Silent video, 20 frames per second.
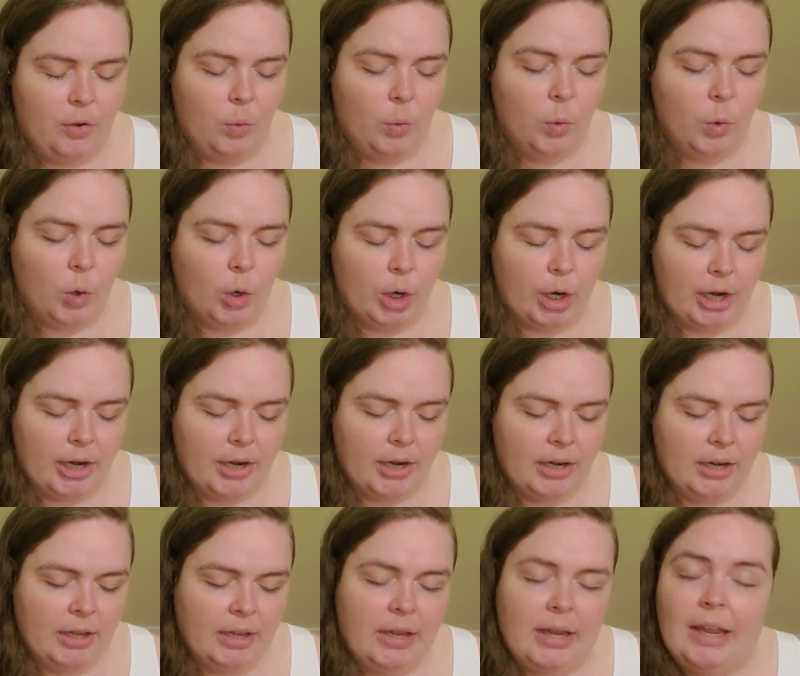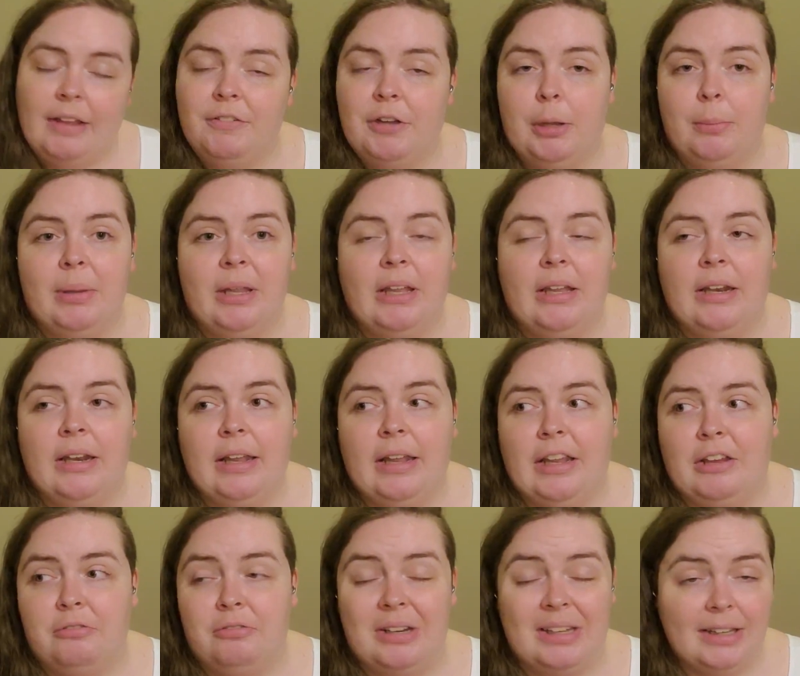Or if I'm in
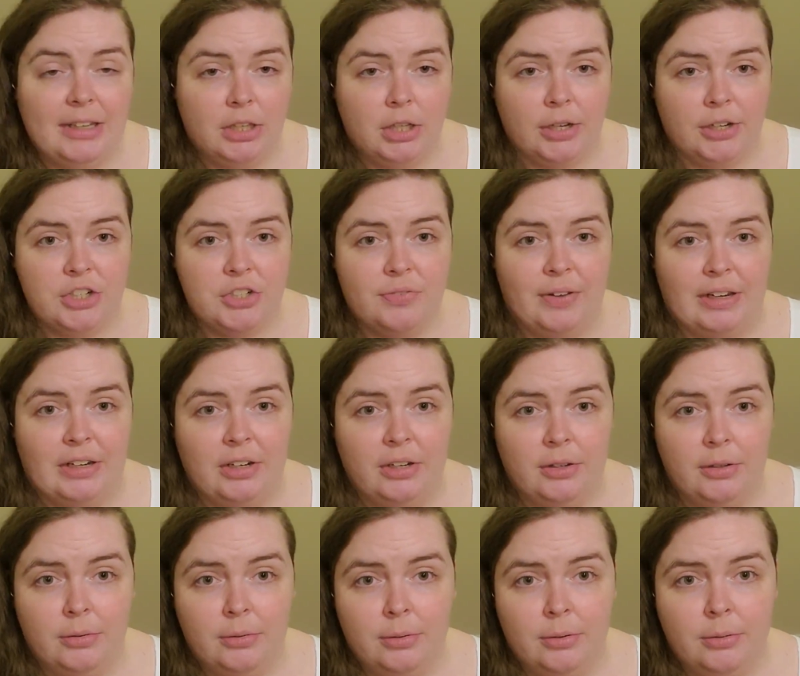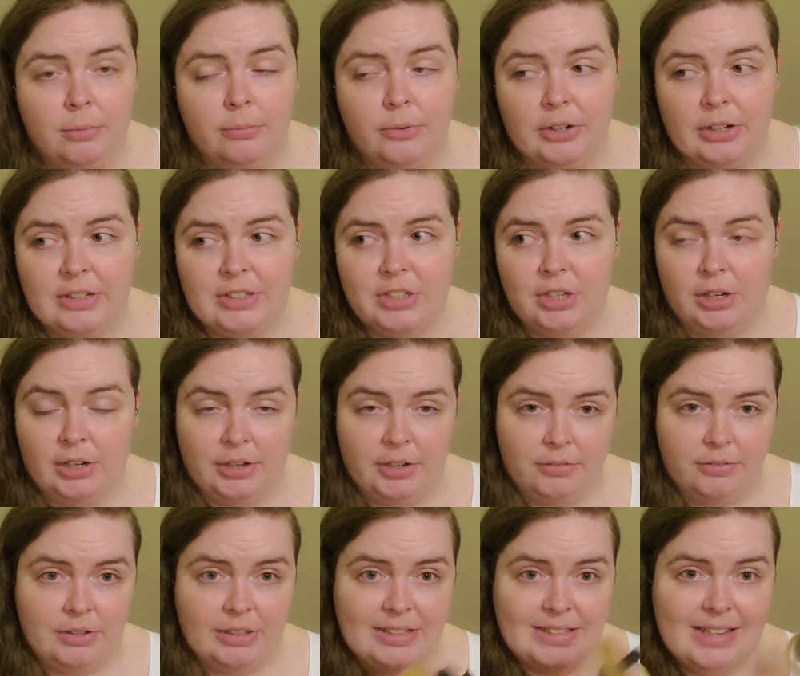a really large venue where it's
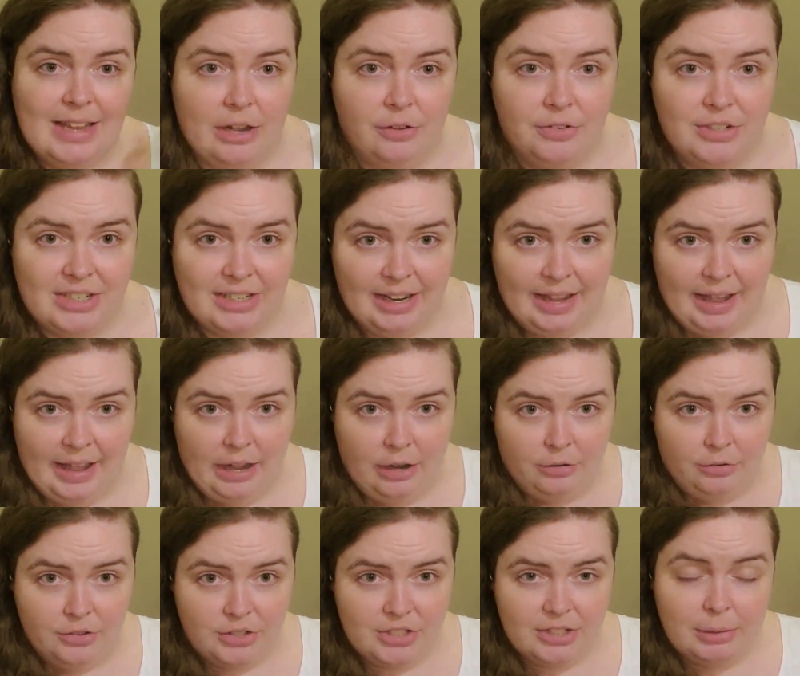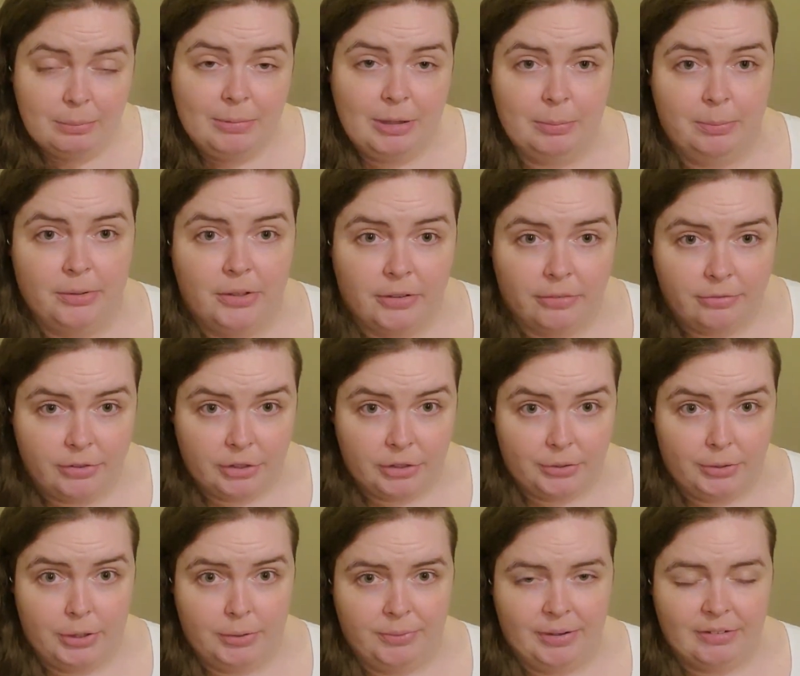hard for the sound to get out and people are
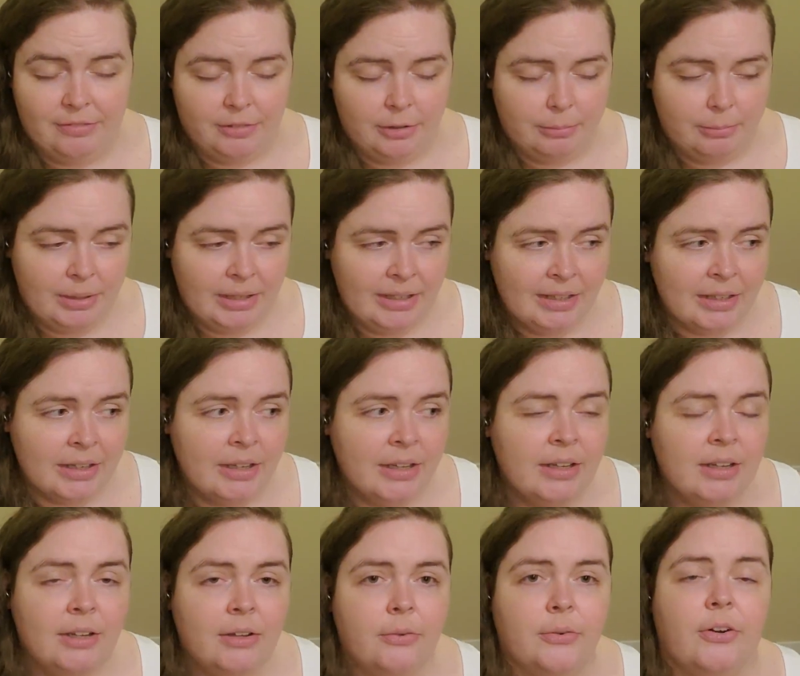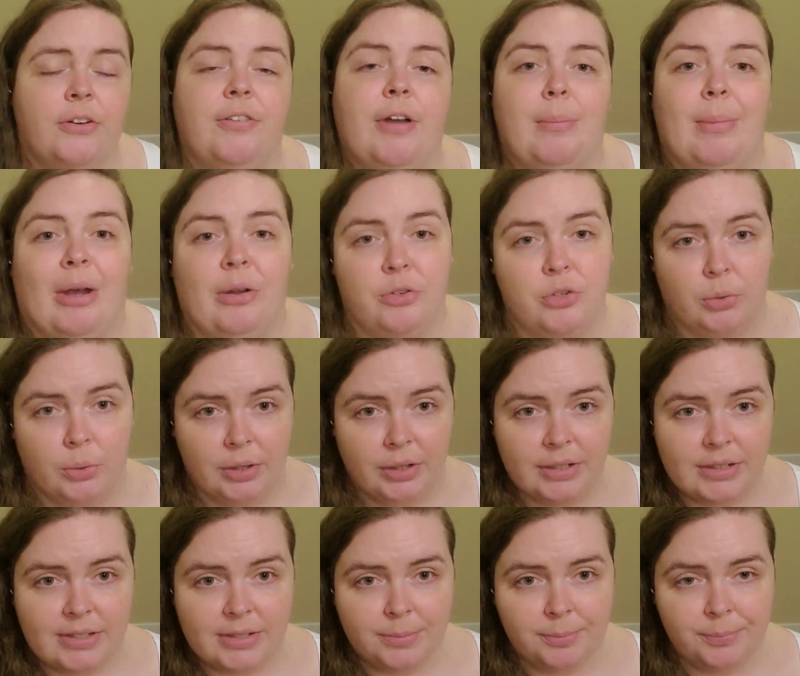further away from me, or if I'm
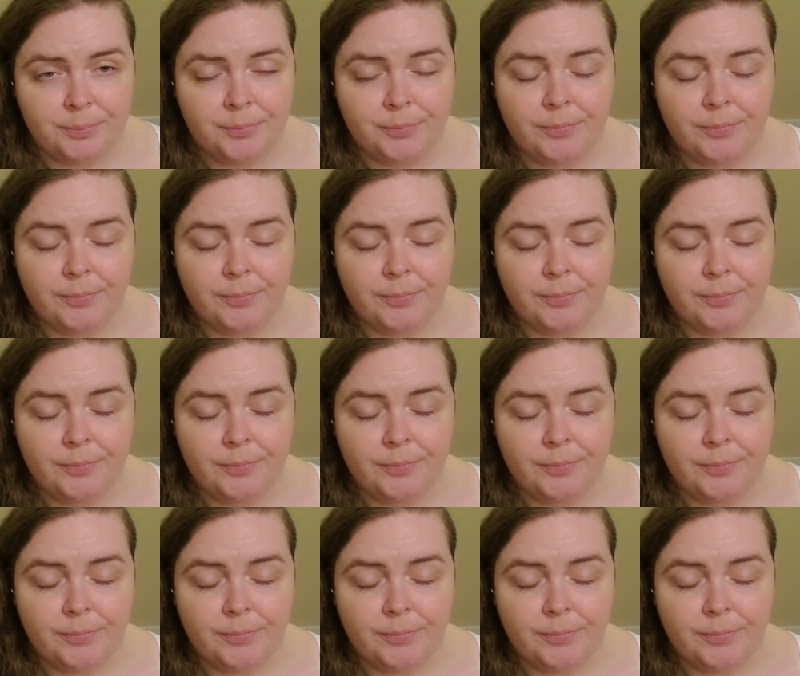outdoors,